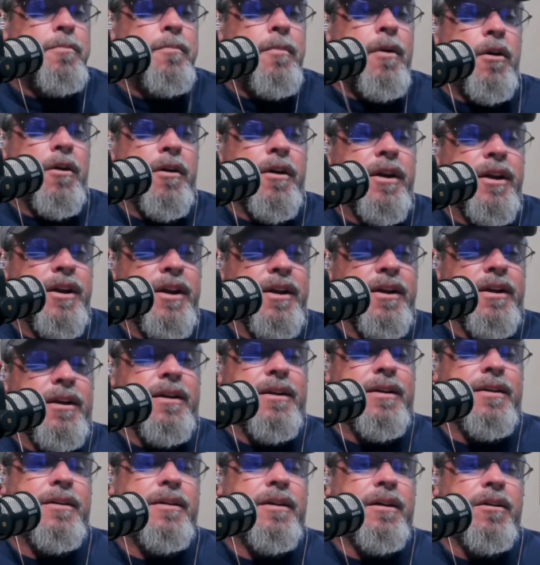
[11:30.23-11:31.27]
marketing.
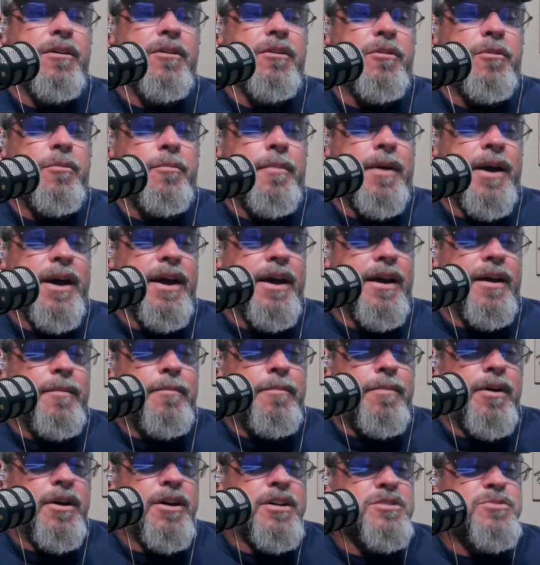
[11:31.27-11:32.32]
Oh man,
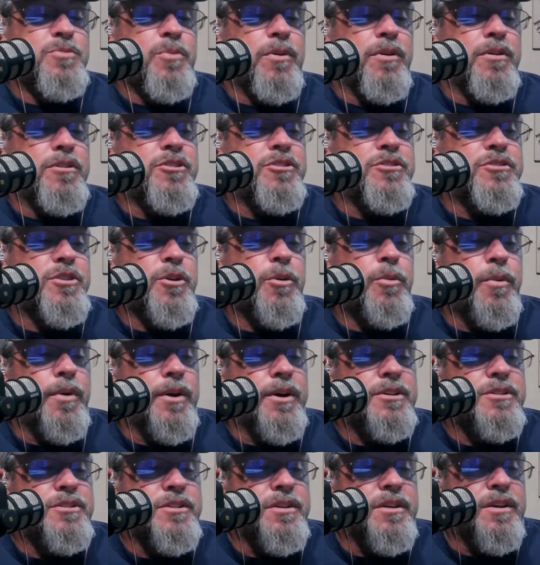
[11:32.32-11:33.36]
buzzwords is your
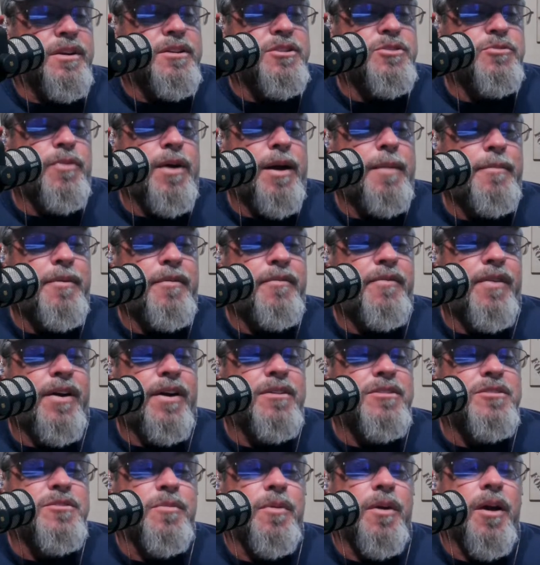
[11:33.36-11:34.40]
question. Let's rapid
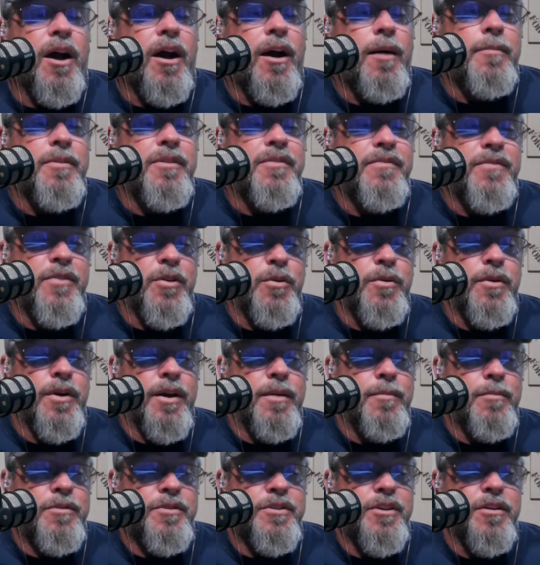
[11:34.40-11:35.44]
fire some common food
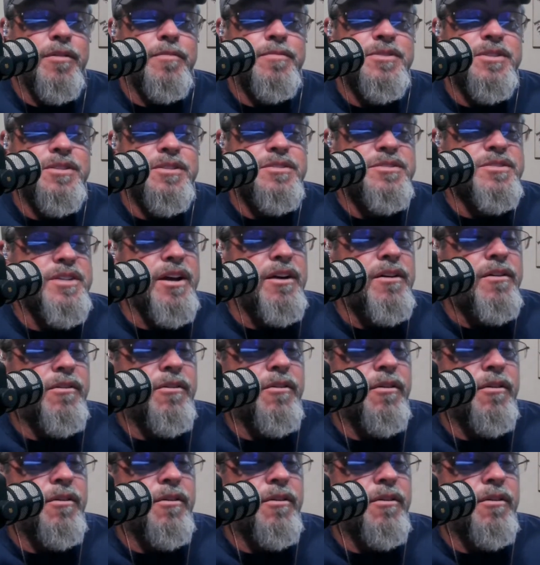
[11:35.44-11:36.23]
label terms that sound